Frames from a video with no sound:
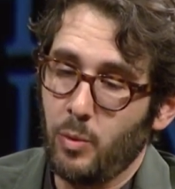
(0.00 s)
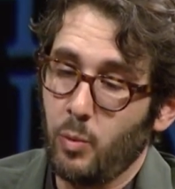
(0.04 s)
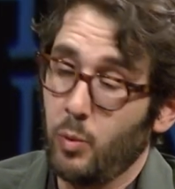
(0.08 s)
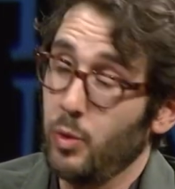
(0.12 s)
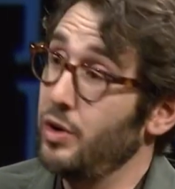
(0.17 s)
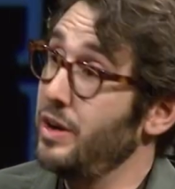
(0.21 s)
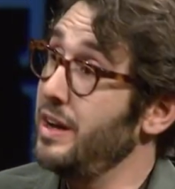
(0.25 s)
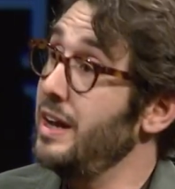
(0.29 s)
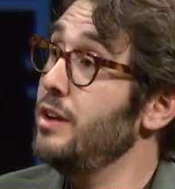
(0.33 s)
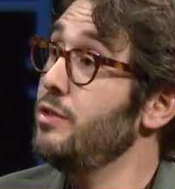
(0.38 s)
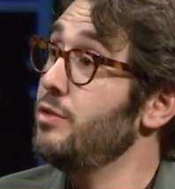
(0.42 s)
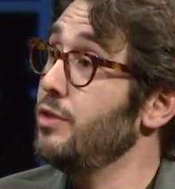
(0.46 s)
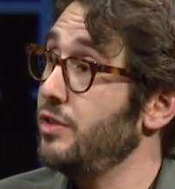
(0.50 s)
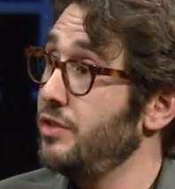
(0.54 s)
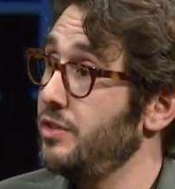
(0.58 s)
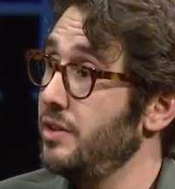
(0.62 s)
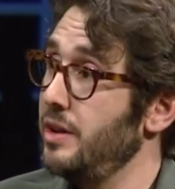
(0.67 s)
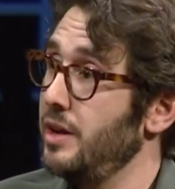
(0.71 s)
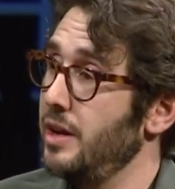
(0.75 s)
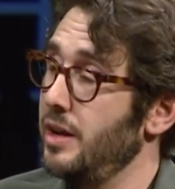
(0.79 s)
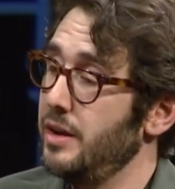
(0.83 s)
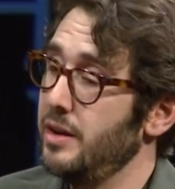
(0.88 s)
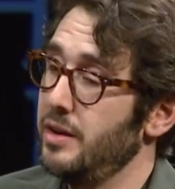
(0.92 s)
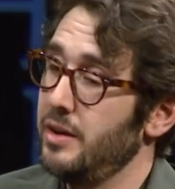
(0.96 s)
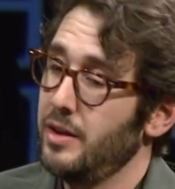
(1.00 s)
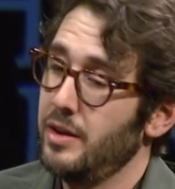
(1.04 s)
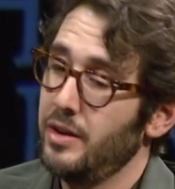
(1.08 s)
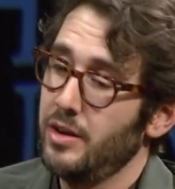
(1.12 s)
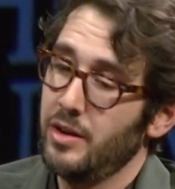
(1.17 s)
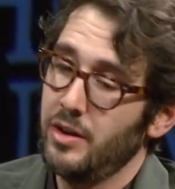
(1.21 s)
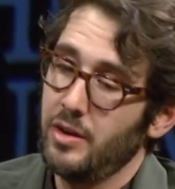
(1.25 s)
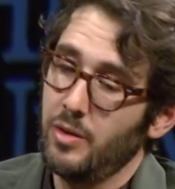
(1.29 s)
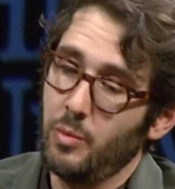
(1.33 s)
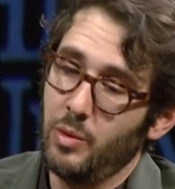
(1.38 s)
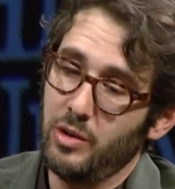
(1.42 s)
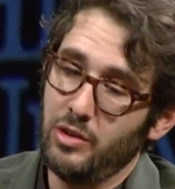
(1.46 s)
weren't interested in,
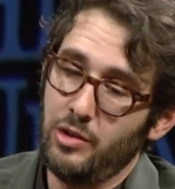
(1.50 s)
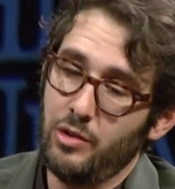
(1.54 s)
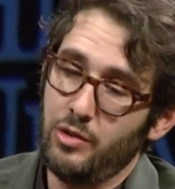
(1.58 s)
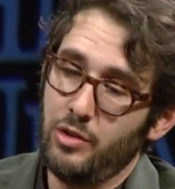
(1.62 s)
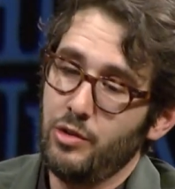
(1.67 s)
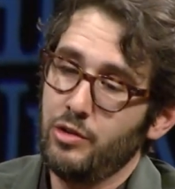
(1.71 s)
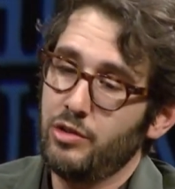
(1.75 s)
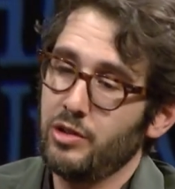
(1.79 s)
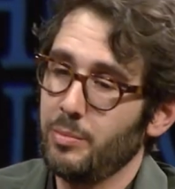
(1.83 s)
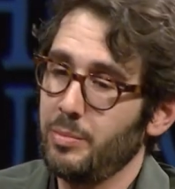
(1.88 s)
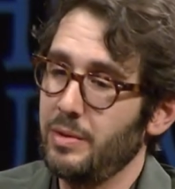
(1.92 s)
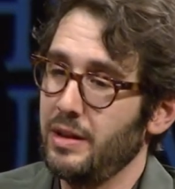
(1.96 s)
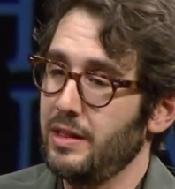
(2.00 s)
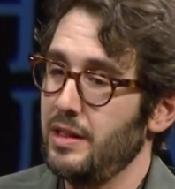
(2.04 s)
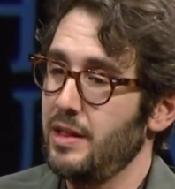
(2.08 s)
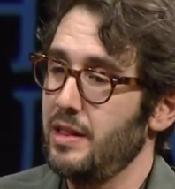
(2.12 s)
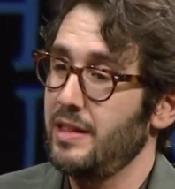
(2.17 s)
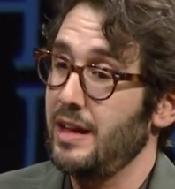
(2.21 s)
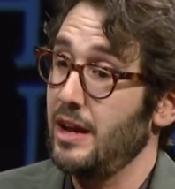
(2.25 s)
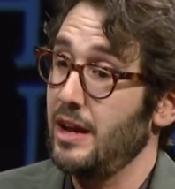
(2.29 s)
when you do something that